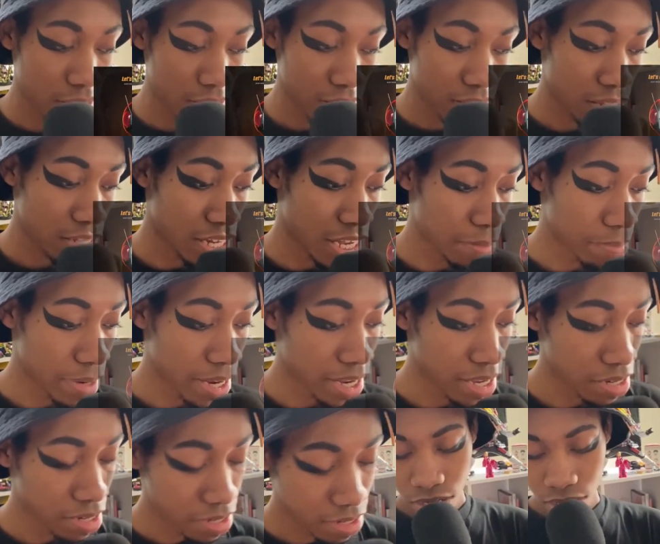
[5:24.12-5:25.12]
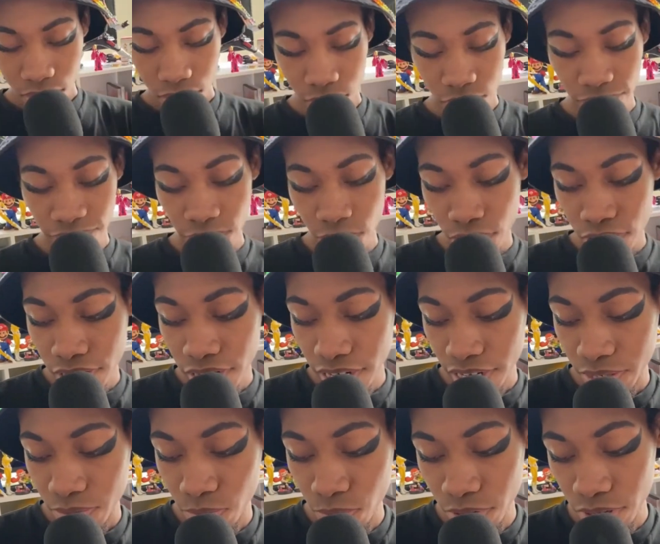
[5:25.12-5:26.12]
Not bad. So the very
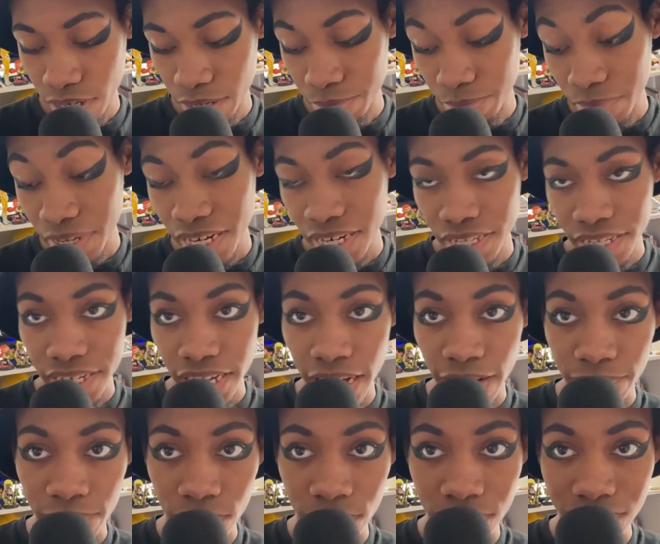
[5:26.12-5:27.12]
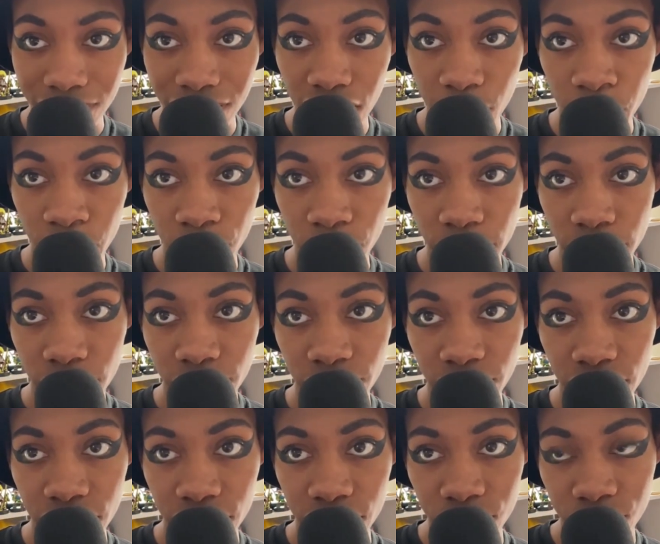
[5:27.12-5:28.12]
next one immediately after is Kamen Rider
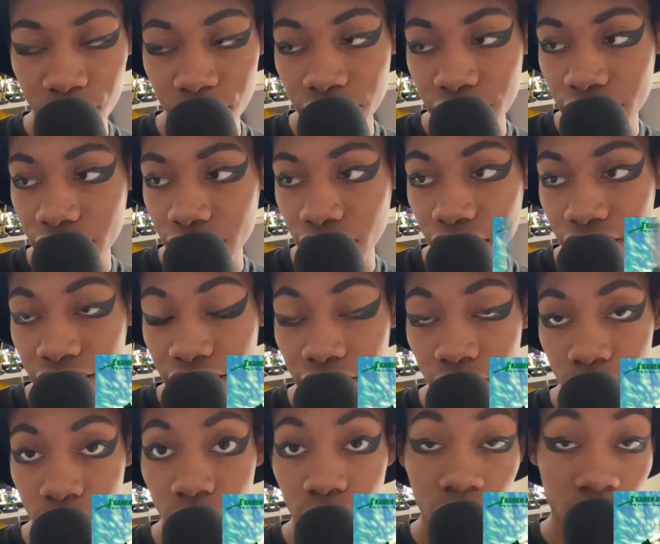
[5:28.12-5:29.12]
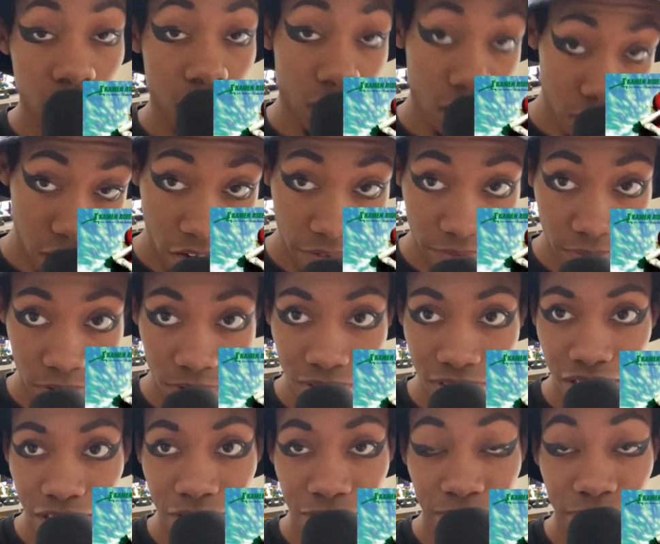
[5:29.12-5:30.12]
V3. Again, a cover
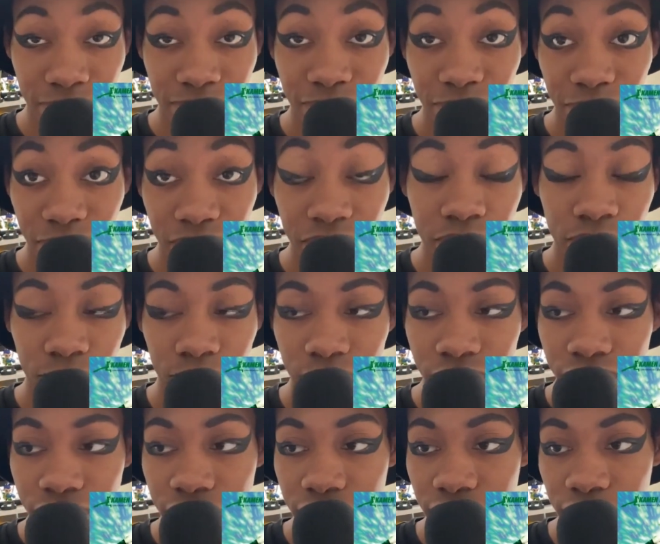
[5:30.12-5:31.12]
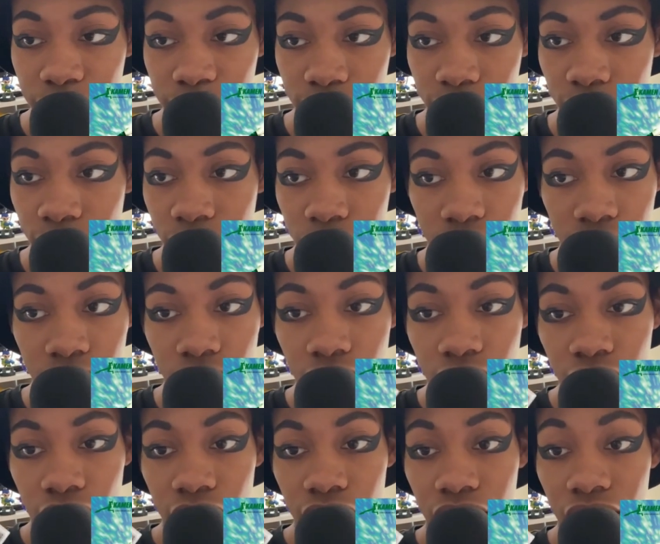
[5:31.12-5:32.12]
of the V3 theme song.
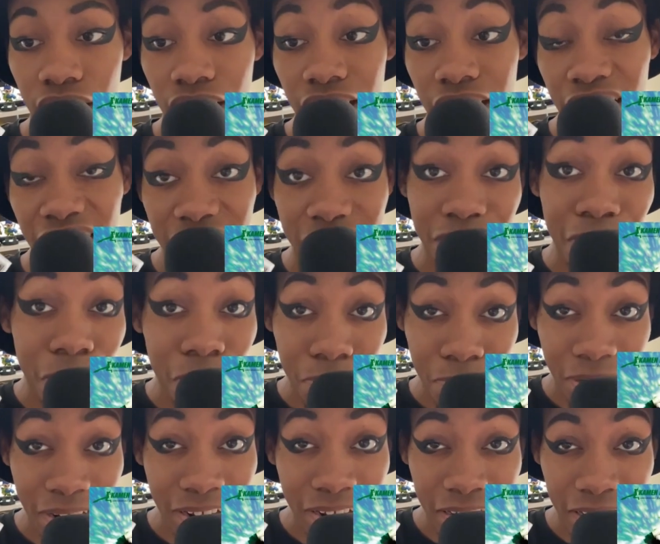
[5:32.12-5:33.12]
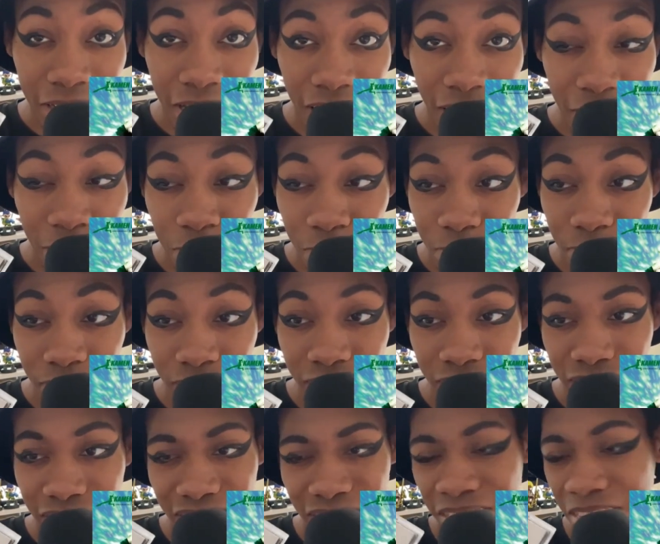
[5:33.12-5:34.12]
It's all right. I don't
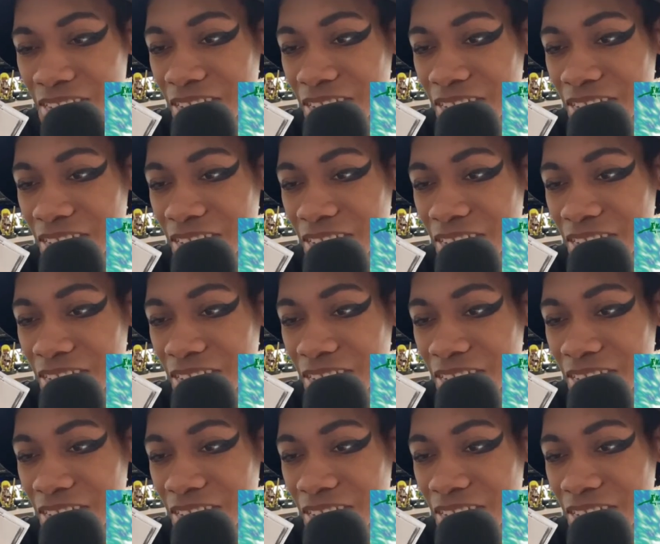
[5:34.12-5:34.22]
really.